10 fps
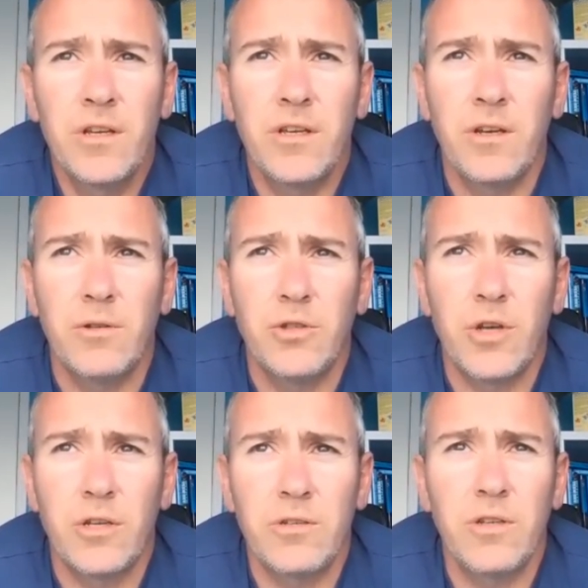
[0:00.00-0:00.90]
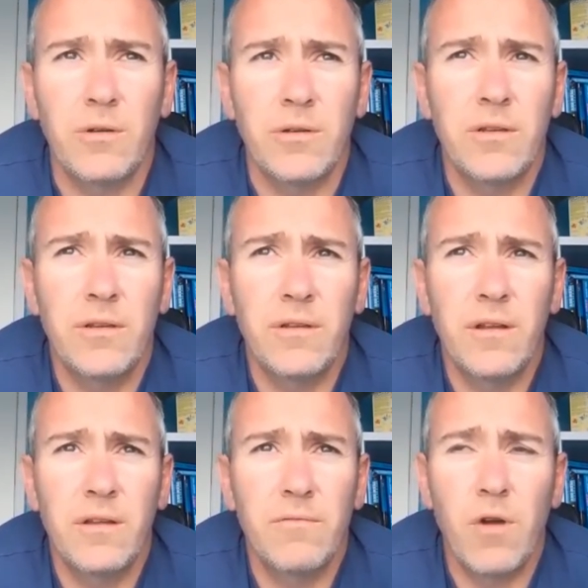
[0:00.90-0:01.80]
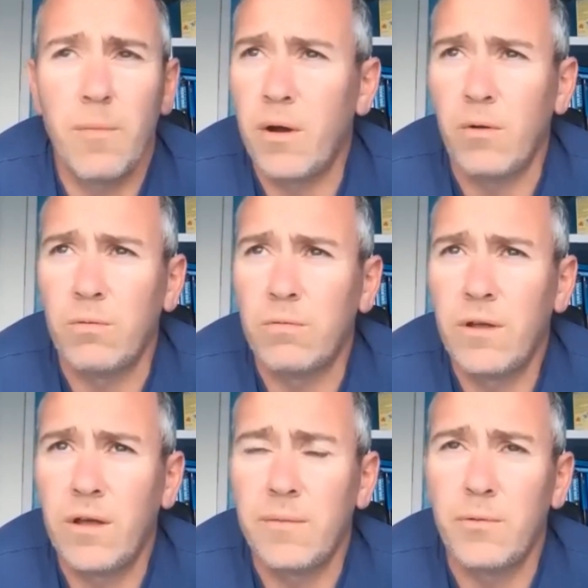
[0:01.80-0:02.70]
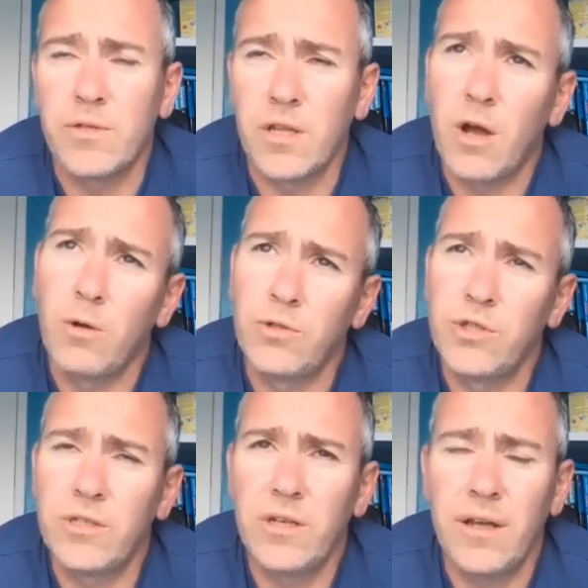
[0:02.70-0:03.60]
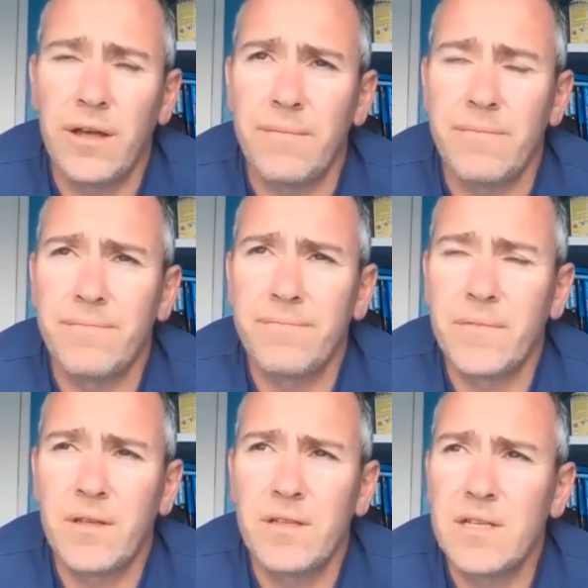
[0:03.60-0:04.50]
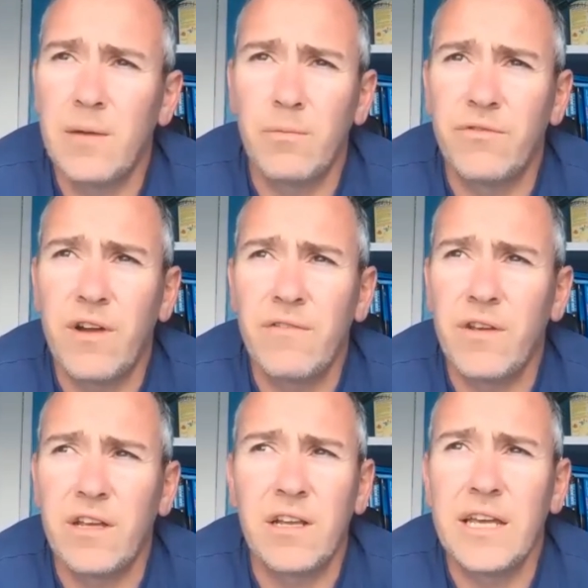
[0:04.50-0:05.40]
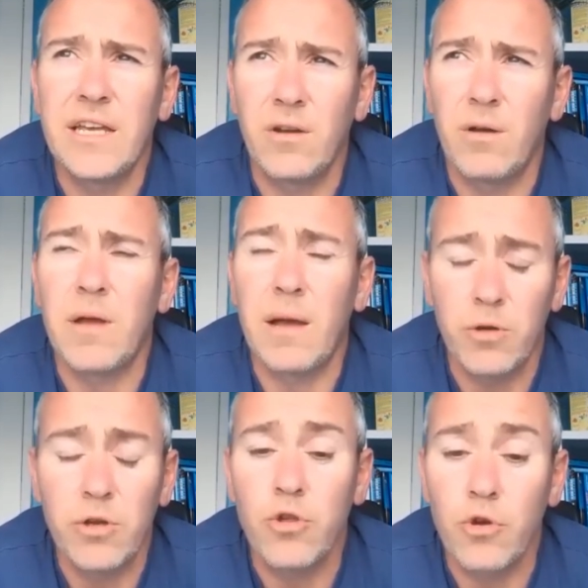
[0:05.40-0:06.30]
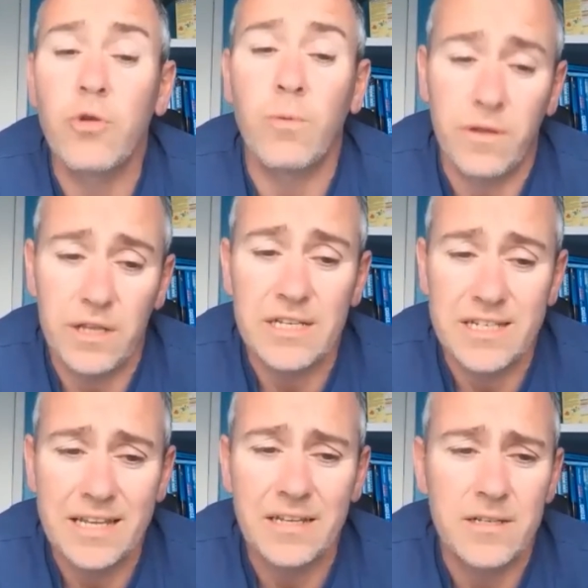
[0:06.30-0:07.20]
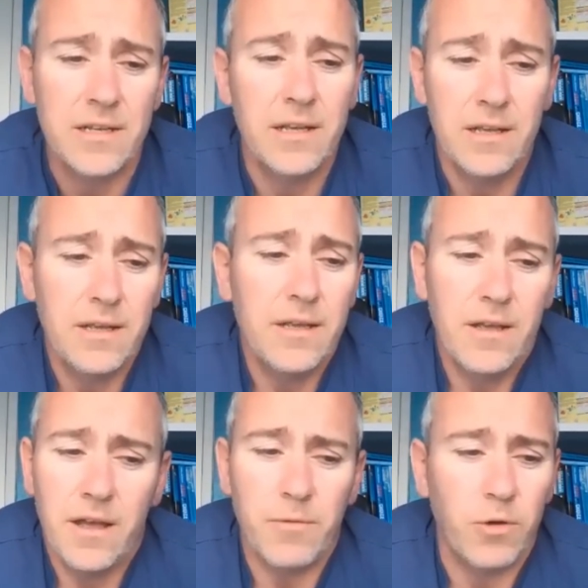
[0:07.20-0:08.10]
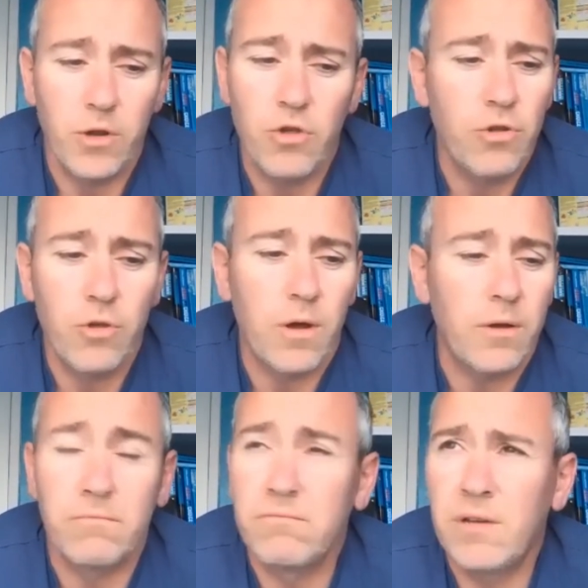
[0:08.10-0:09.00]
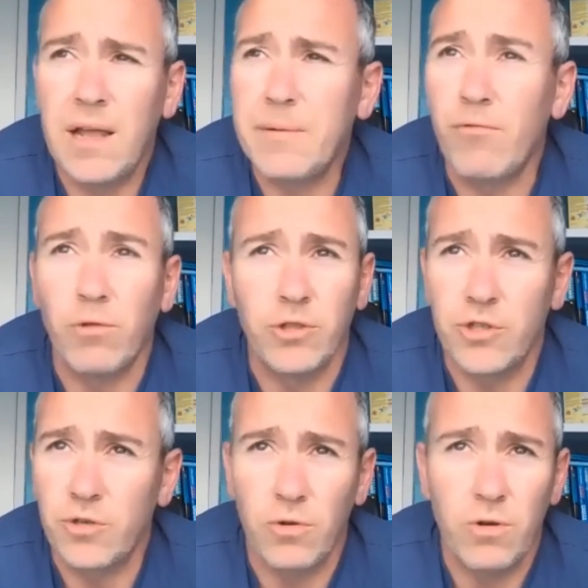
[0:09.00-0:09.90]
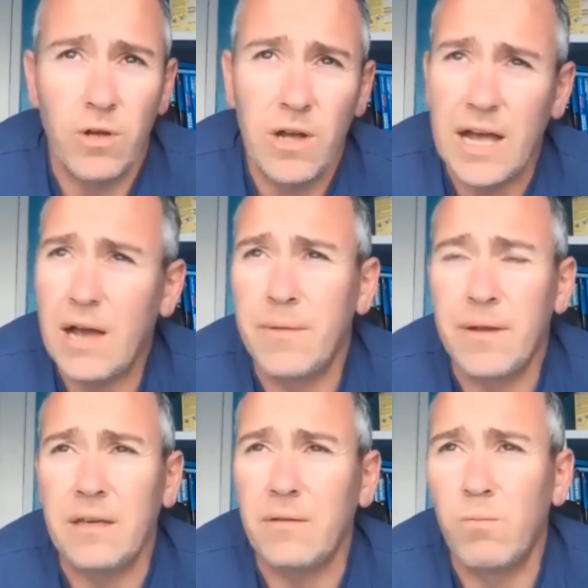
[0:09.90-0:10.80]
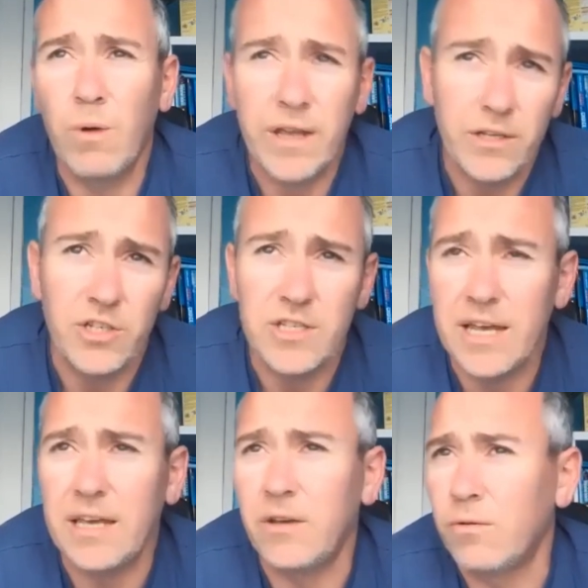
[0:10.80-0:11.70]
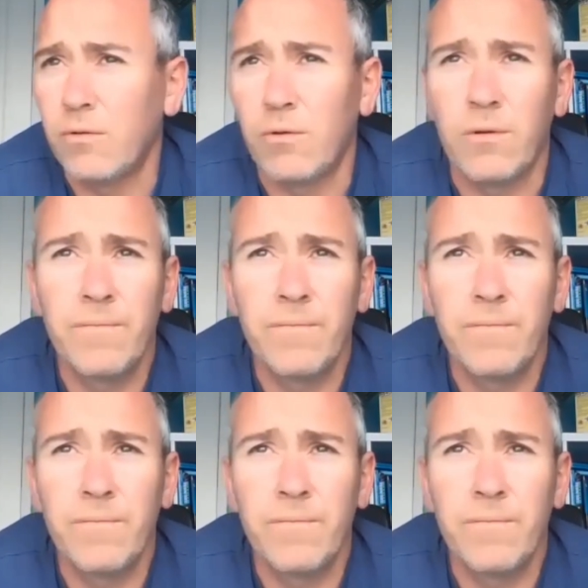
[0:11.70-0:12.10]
You know, and, you know, and, uh, Robbo, um, who was the coach um, at the time, was very very clear. You know, I'm, I'm going to judge you on these things. I'm not going to judge you on how many runs you score, how many wickets you take, or